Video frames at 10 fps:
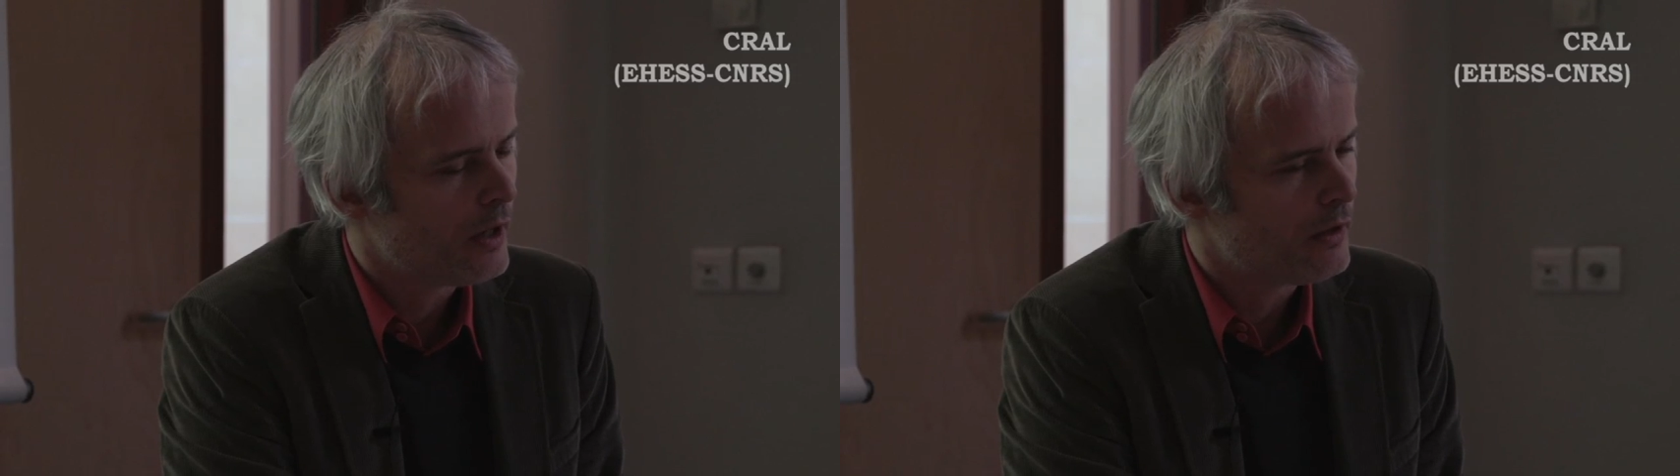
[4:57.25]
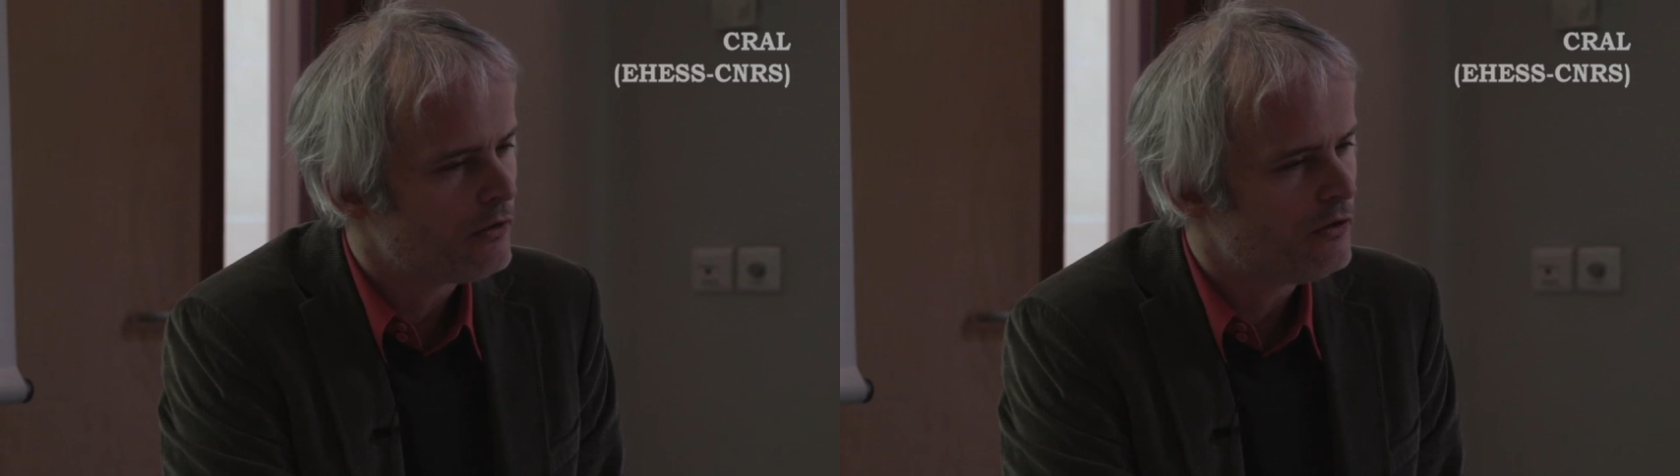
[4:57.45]

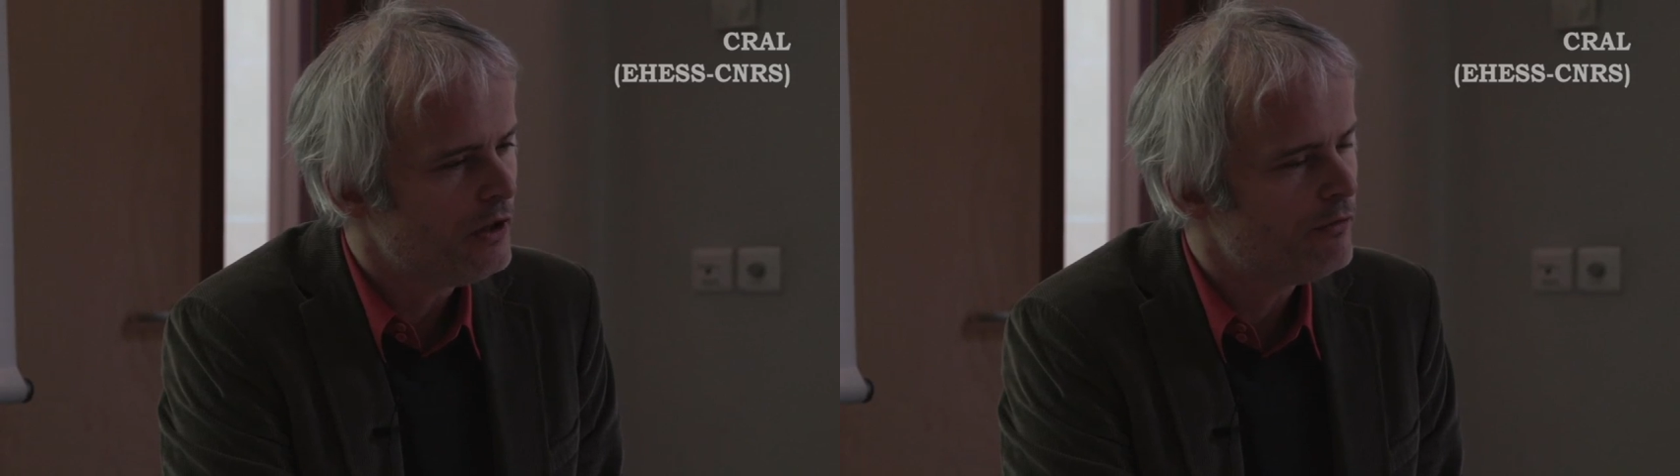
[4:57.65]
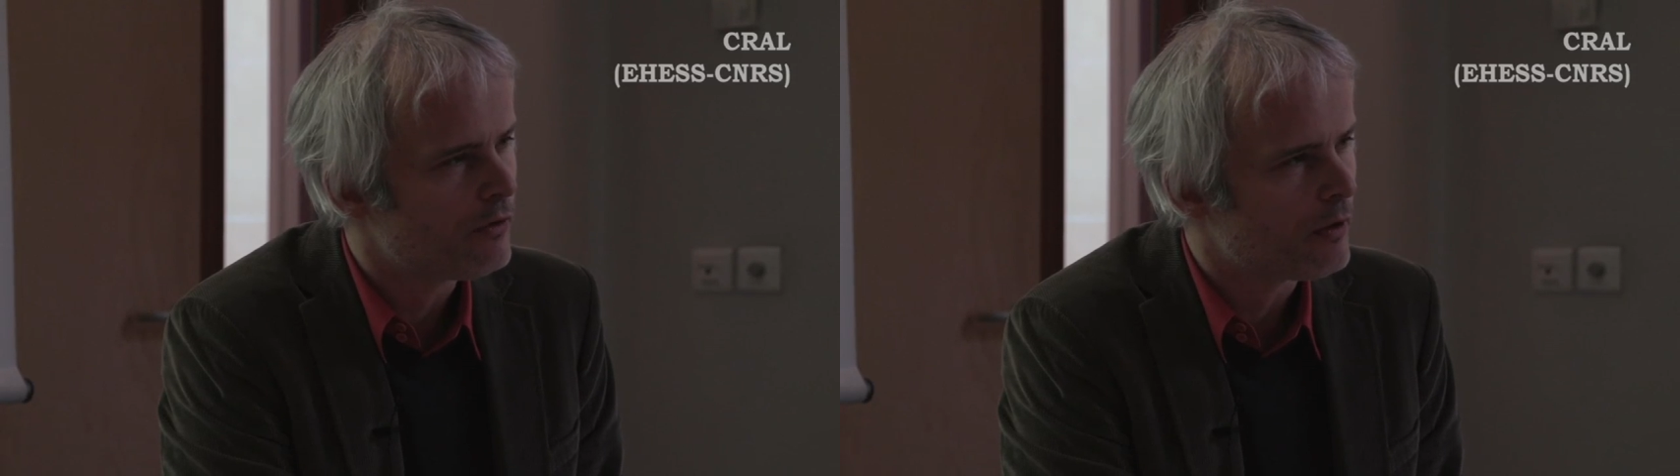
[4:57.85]
and
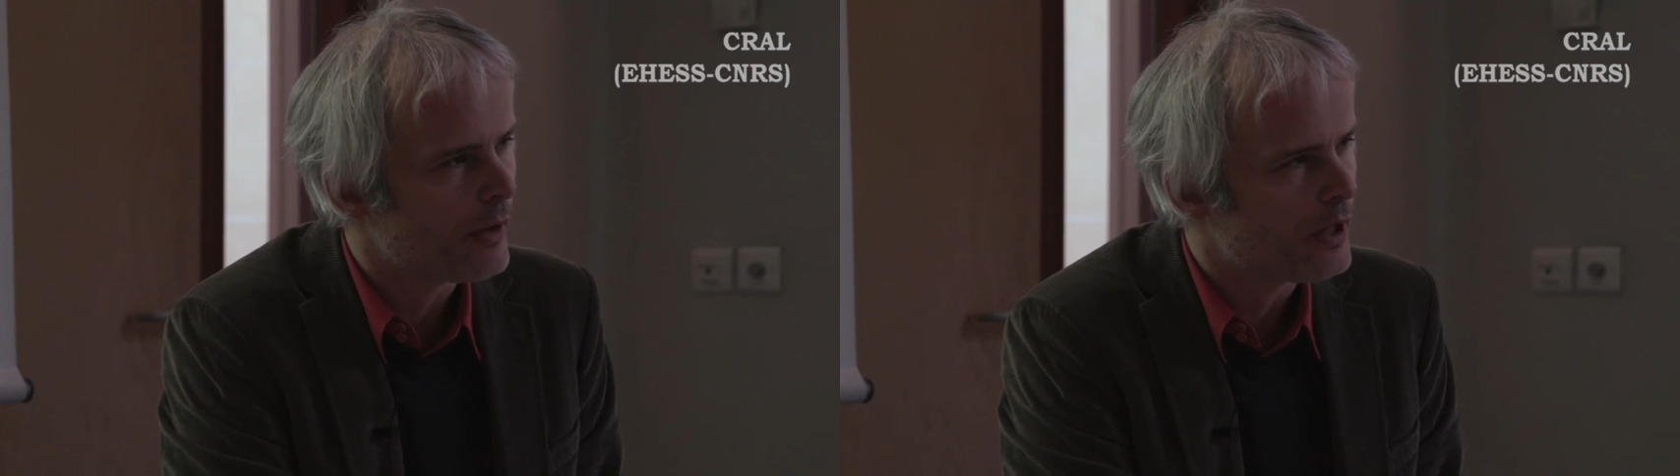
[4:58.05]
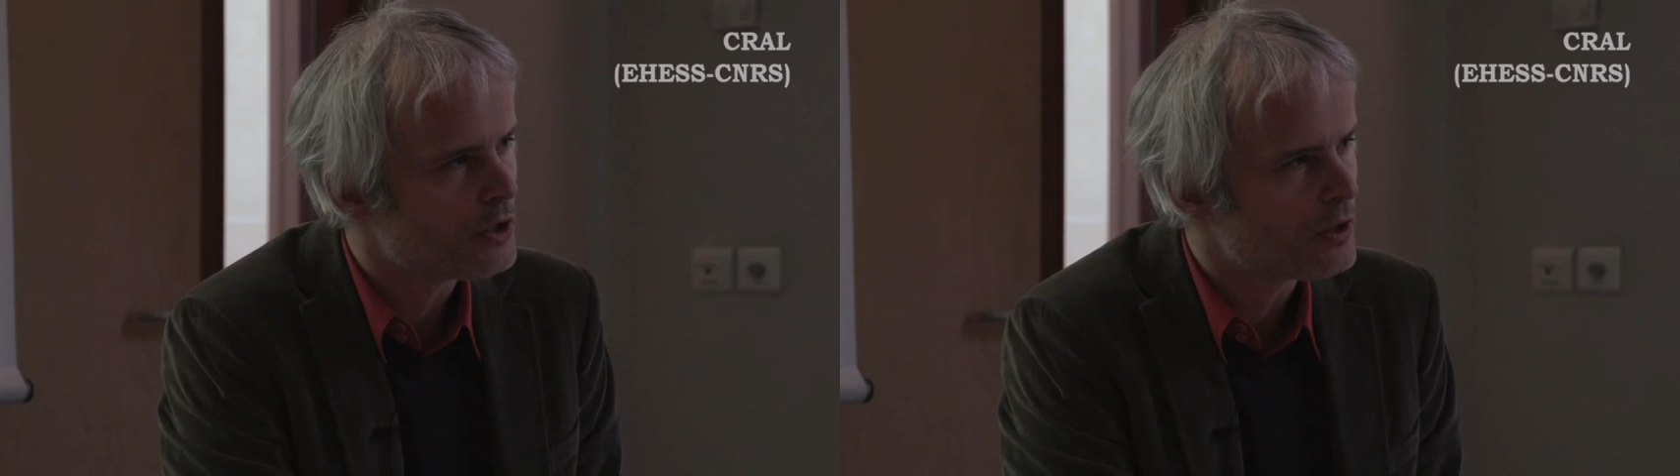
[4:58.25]

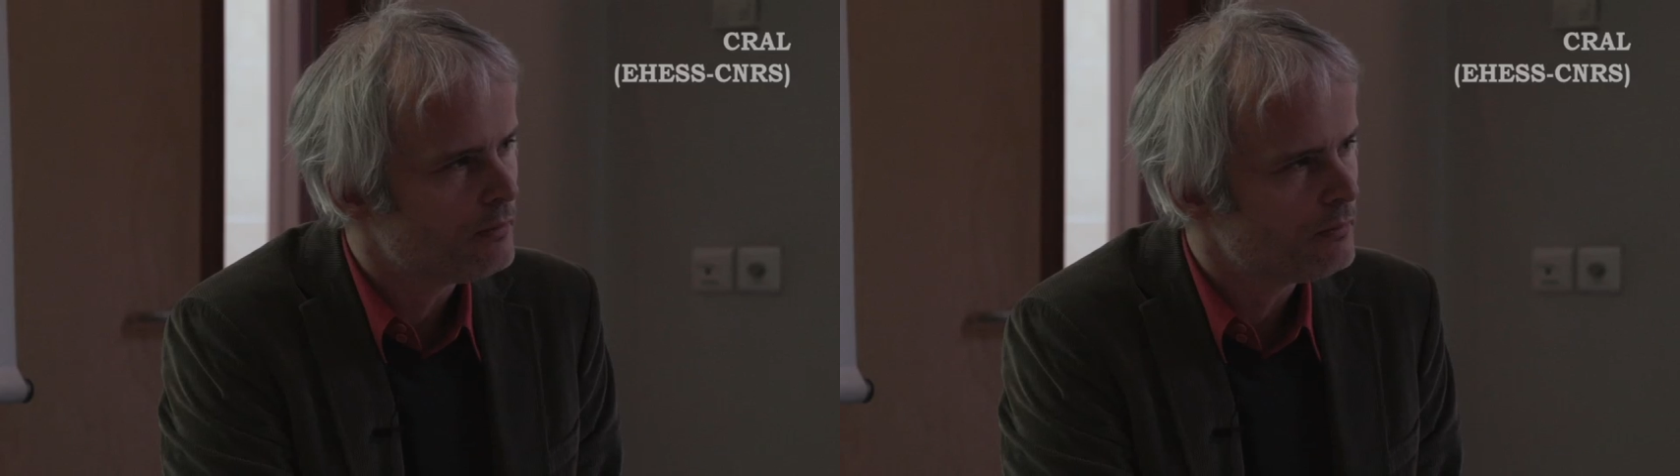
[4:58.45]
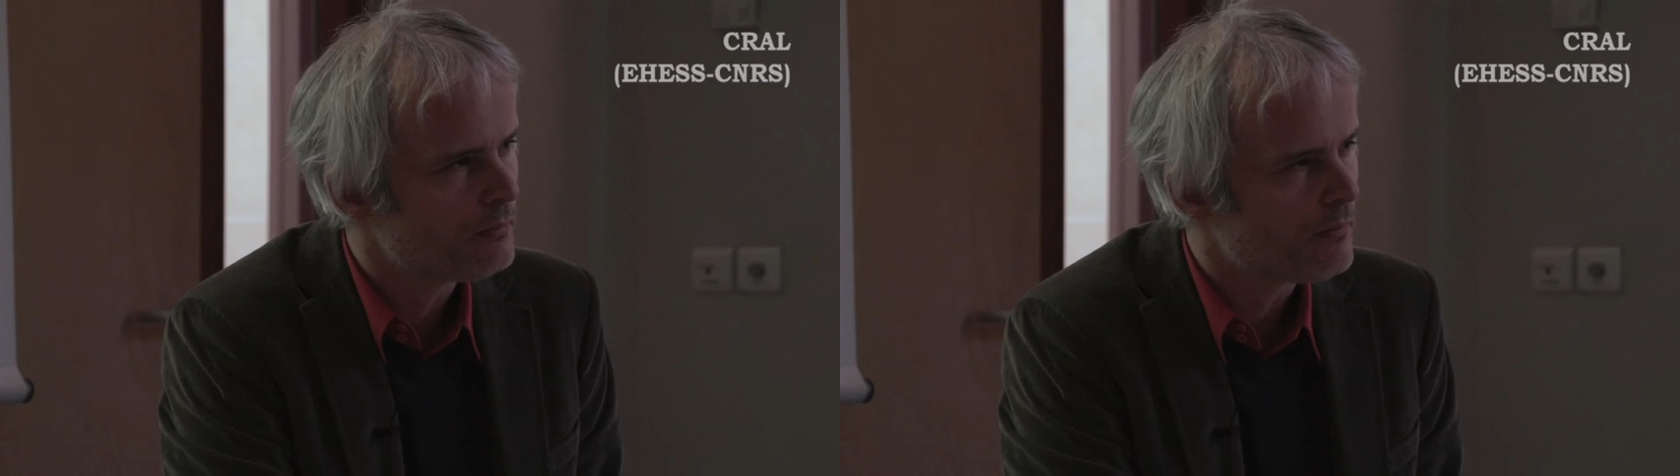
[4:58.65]

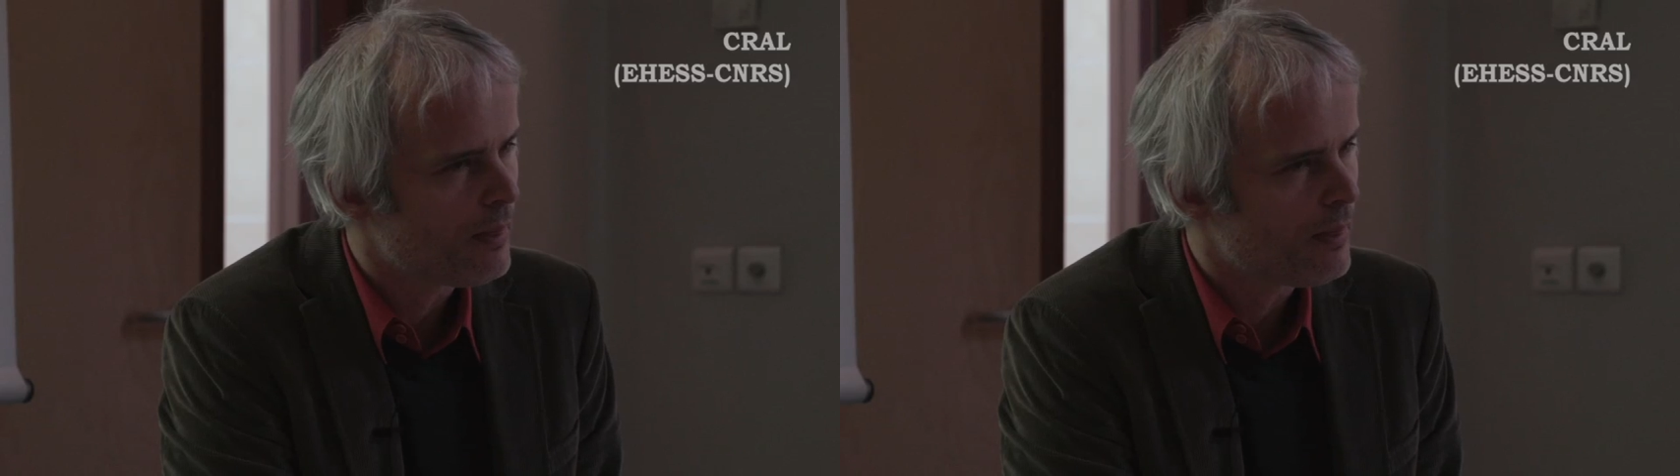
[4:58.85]
deformation,